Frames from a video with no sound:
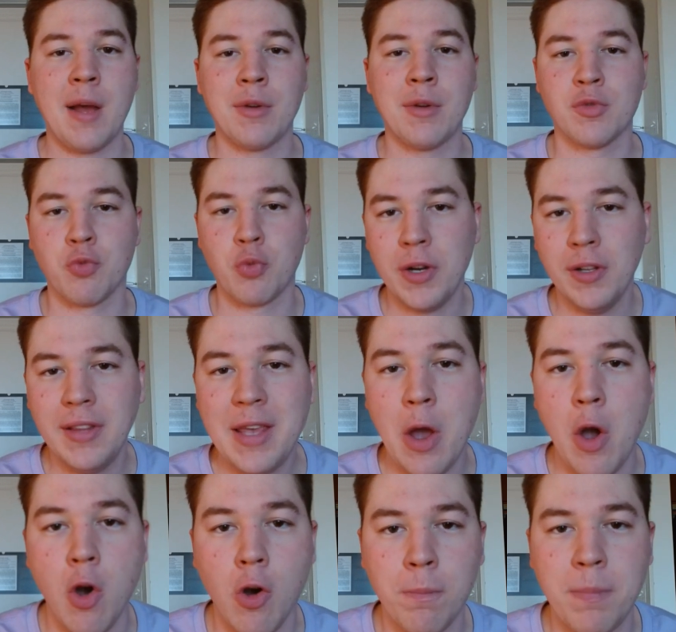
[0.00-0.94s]
I was
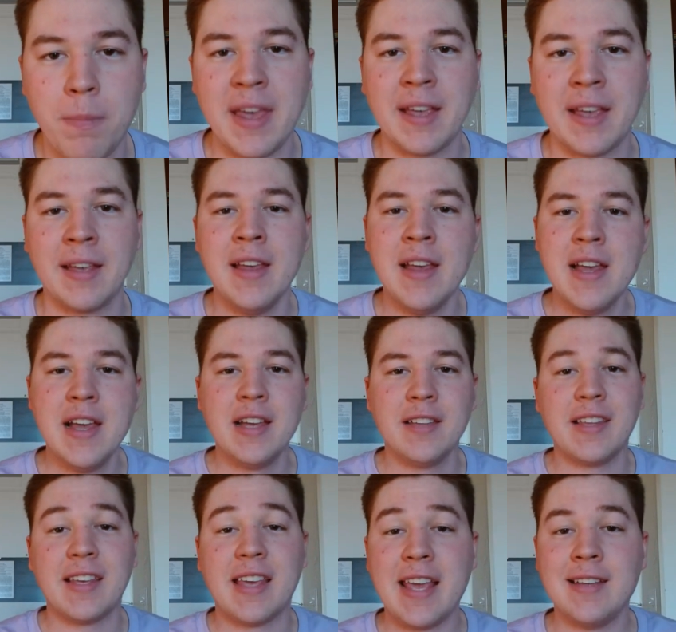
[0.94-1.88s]
really hoping
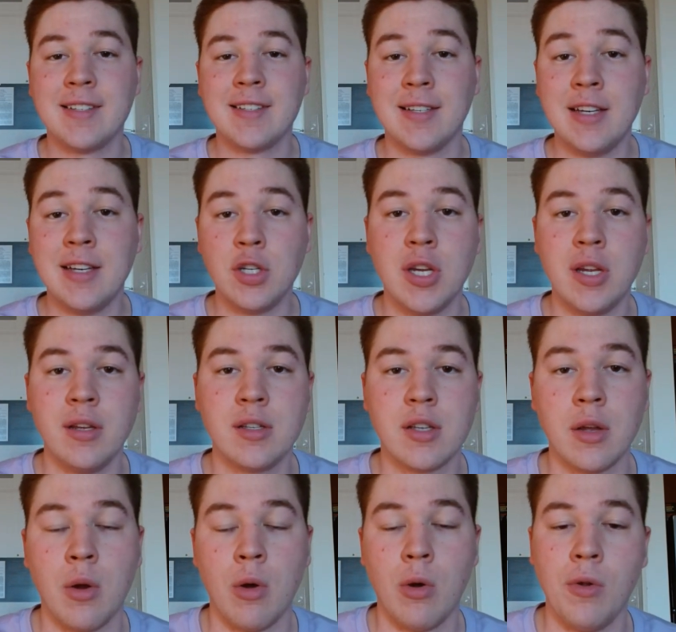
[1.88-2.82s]
the Kansas City
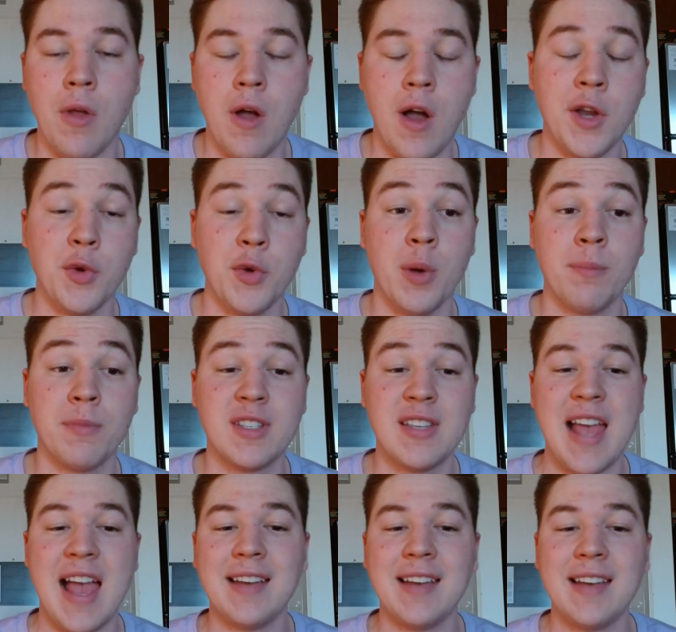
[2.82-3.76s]
Chiefs could hold on to him.
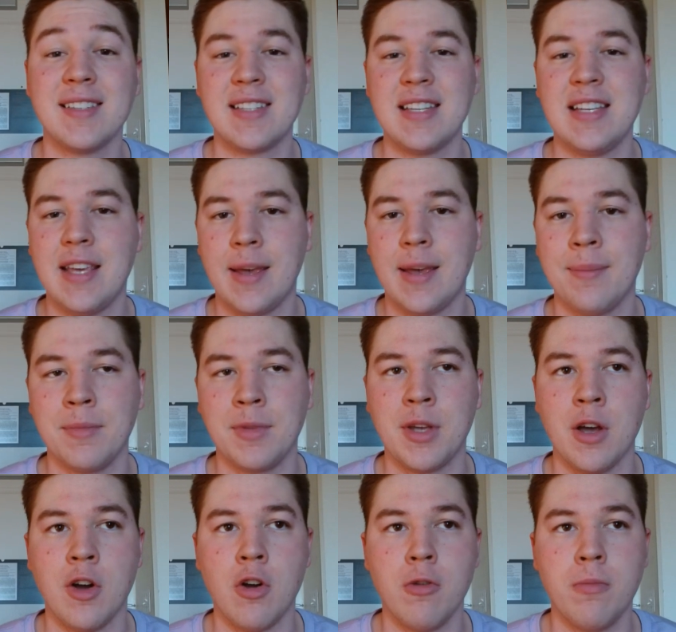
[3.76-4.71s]
Sad to see
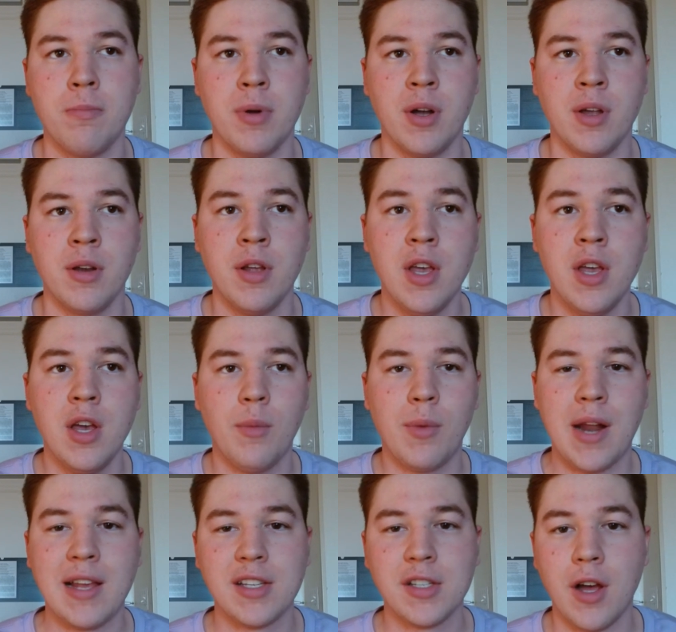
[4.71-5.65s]
him go, but
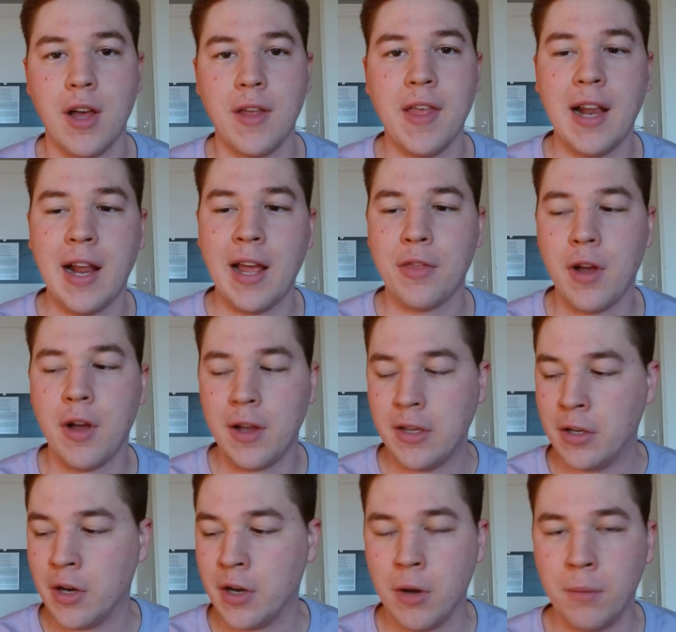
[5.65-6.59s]
when I saw that, I
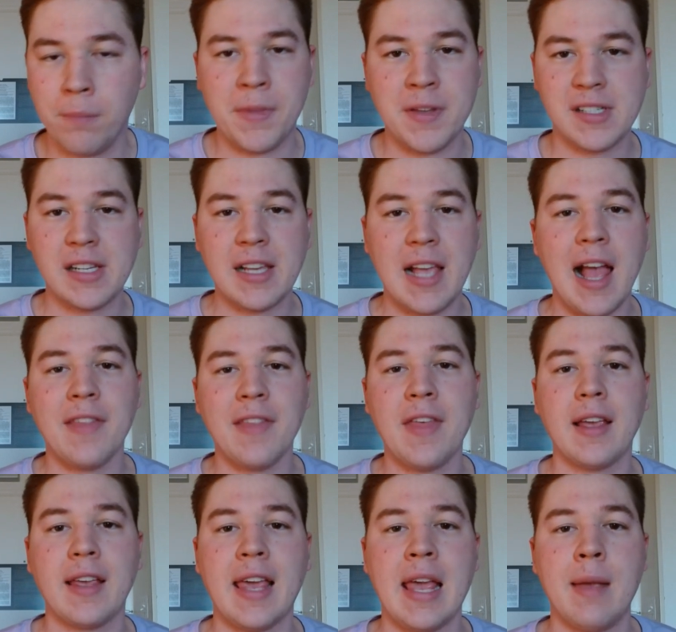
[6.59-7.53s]
thought, this is a guy
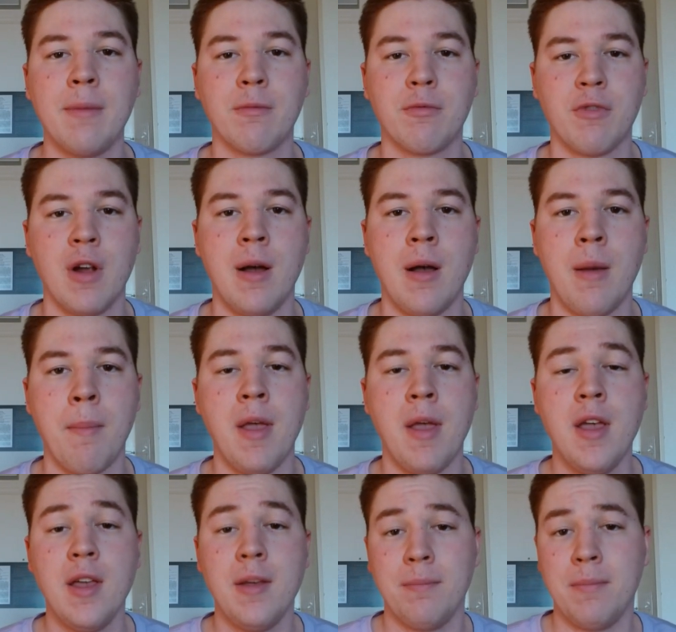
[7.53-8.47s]
that came
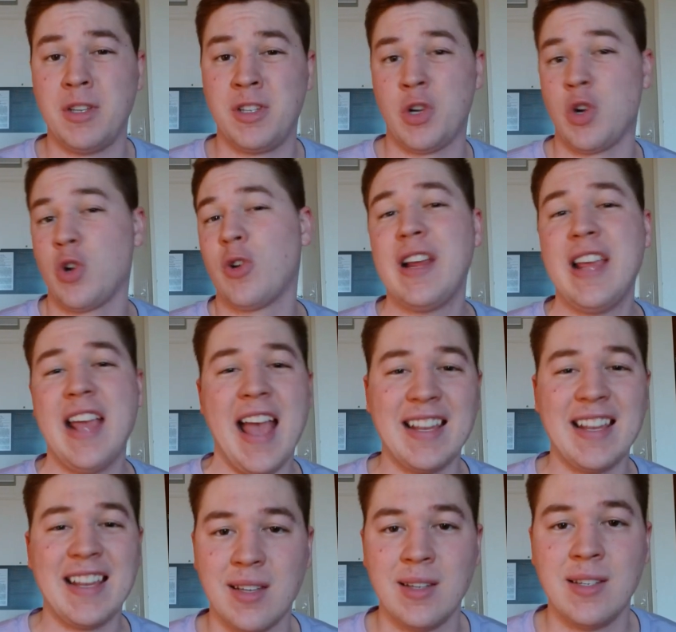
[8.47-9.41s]
from Missouri
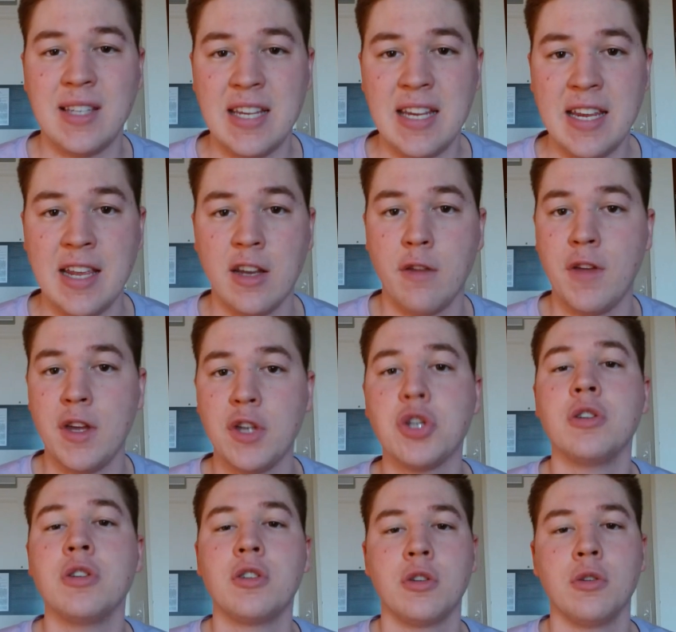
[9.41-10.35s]
S&T, a
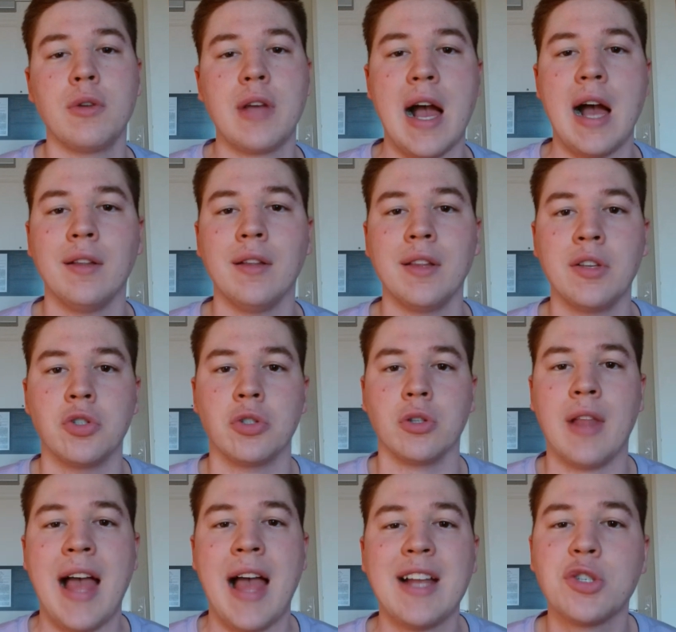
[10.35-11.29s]
Division II
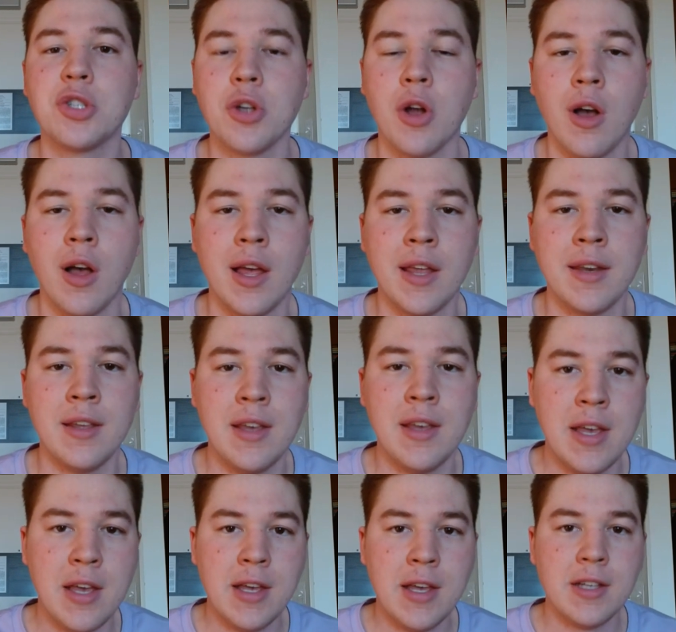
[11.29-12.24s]
college, latched on
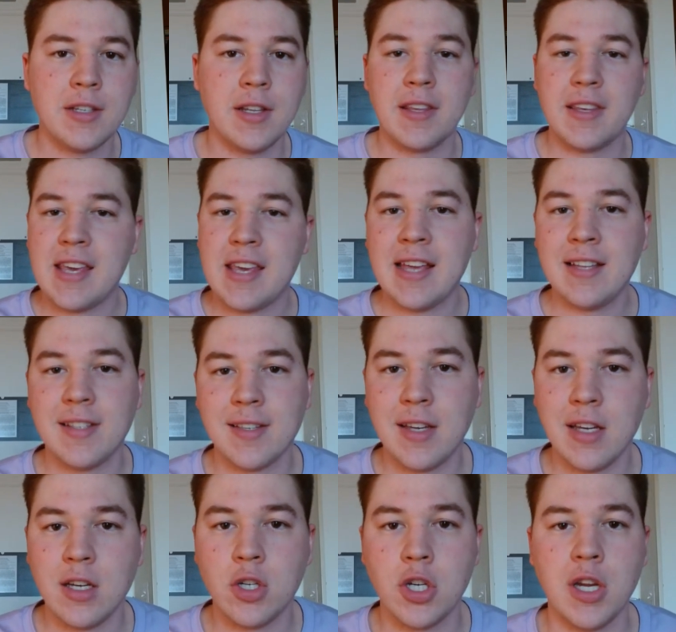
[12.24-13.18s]
to the Kansas
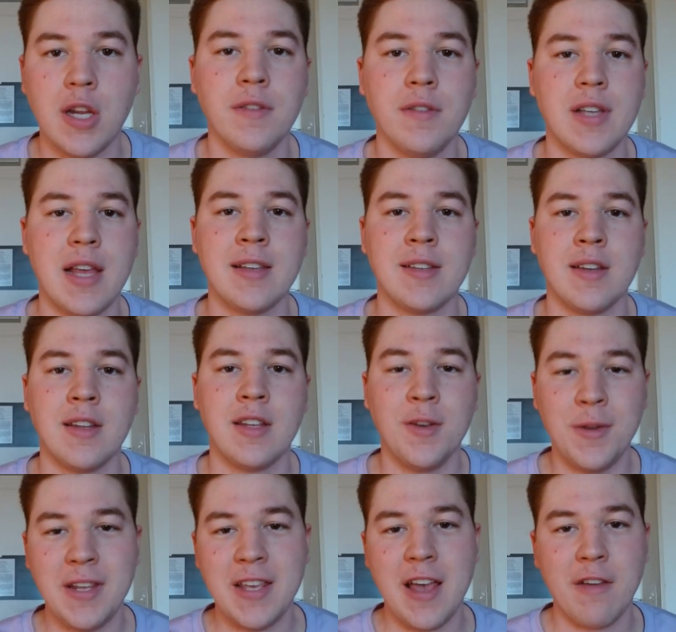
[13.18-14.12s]
City Chiefs as a
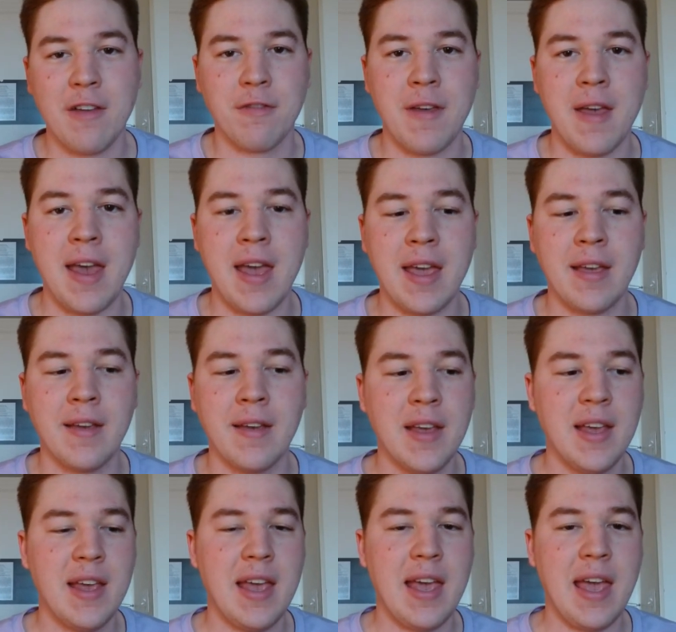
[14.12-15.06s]
UDFA
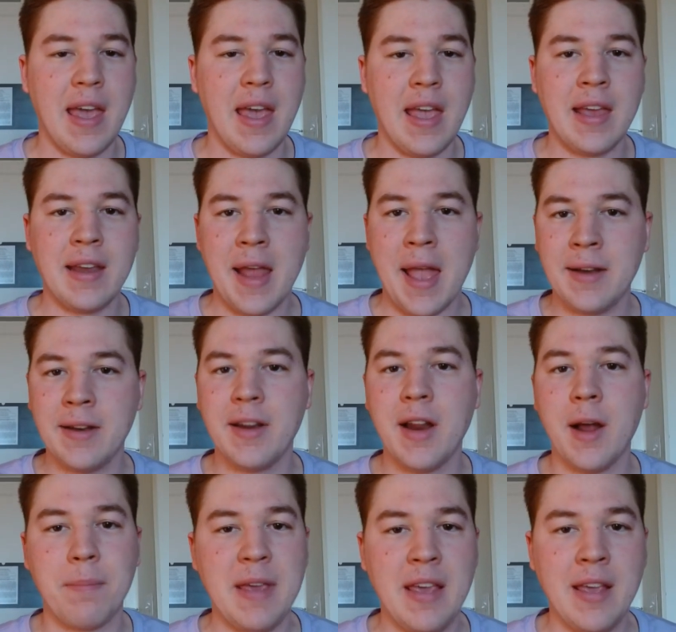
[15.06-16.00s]
and
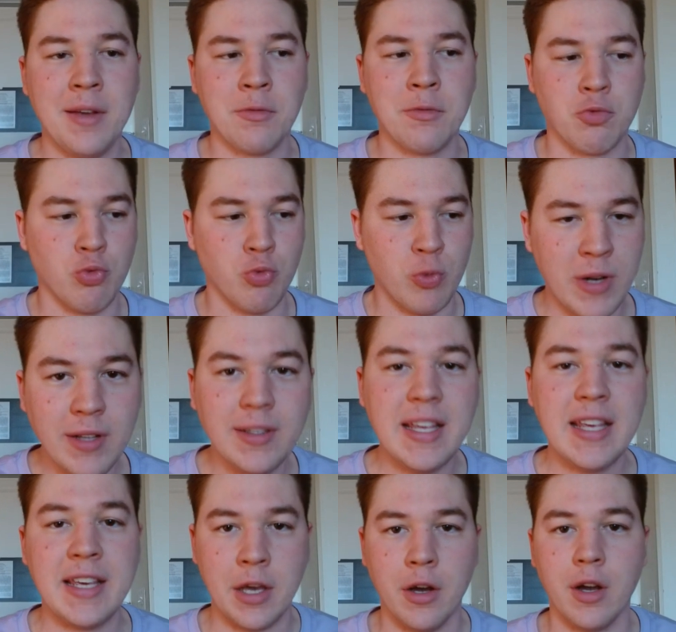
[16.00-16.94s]
ended up being
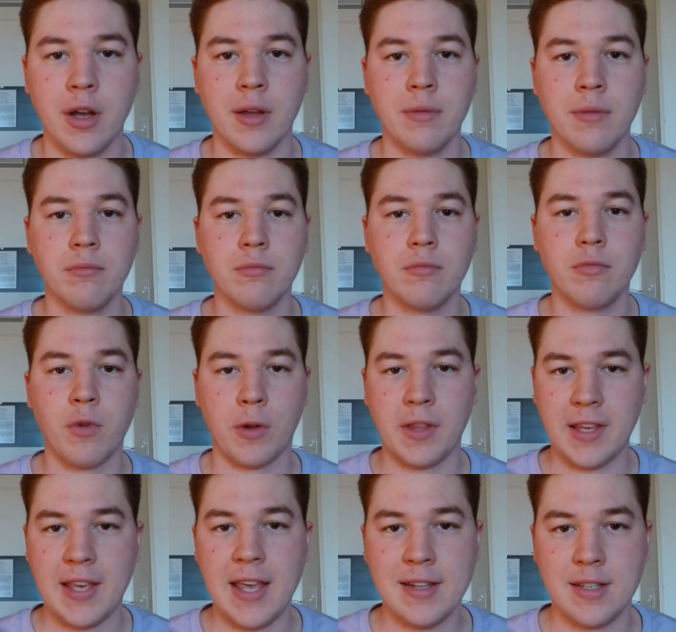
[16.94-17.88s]
really good
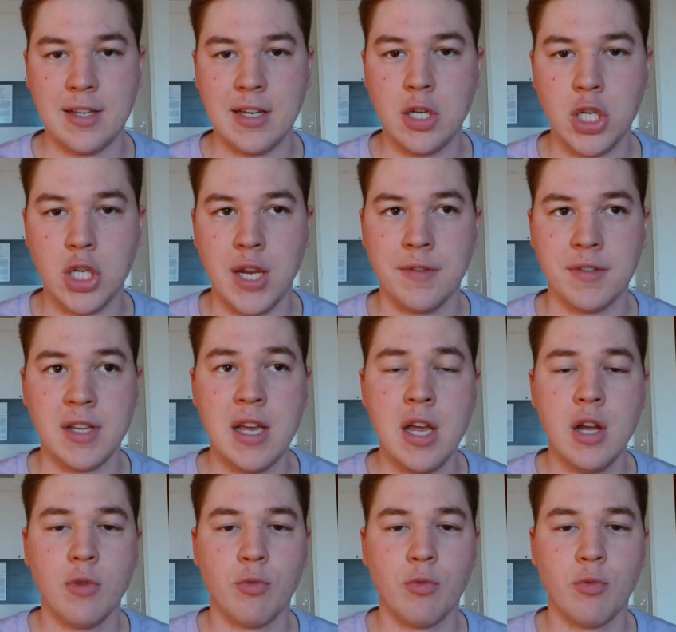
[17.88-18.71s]
for the Kansas City Chiefs.